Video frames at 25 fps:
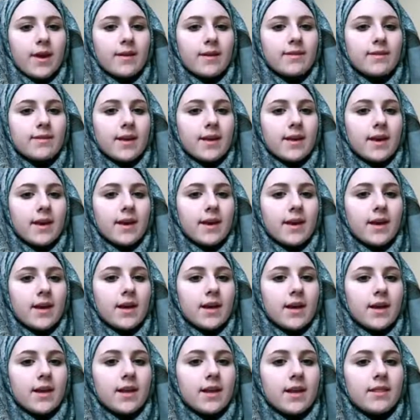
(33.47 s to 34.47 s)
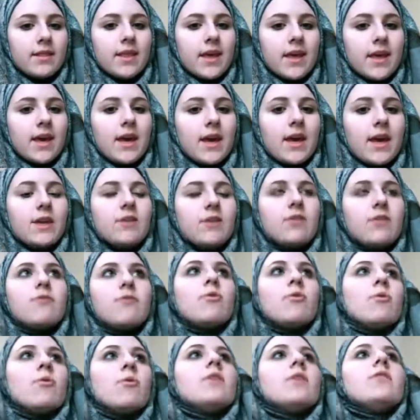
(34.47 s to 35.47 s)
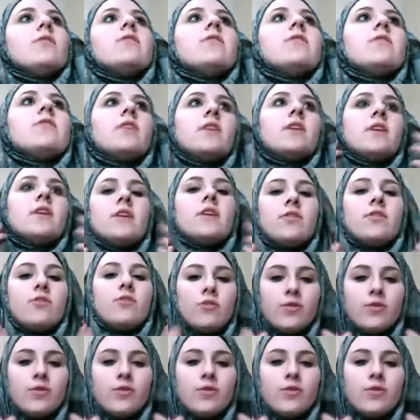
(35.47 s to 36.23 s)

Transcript: and then they divorced in